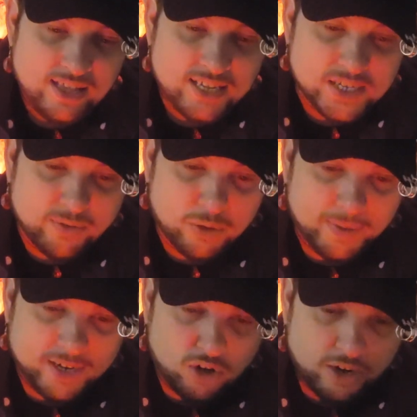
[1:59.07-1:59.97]
So we
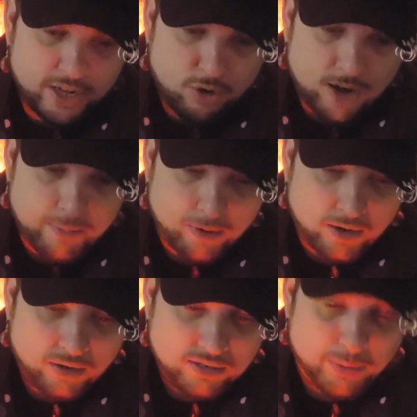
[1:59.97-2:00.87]
sent
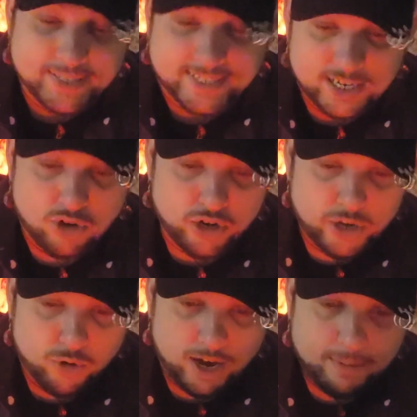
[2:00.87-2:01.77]
Ernie
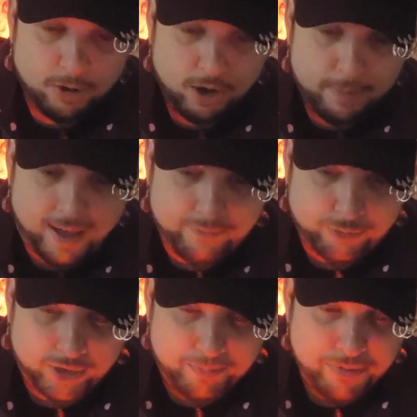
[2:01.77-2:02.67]
Kramer up
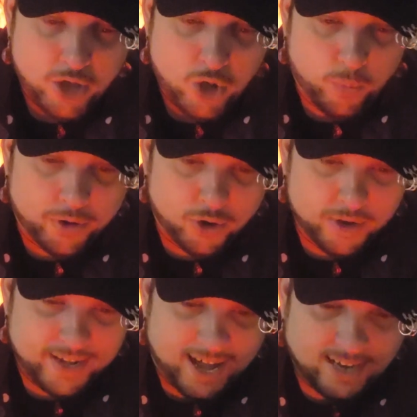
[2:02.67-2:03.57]
after him. When
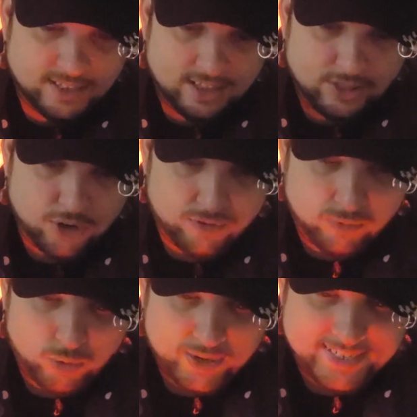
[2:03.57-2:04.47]
Ernie got to the 3rd
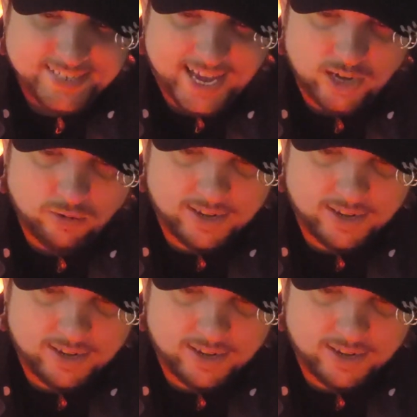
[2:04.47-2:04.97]
floor, his candle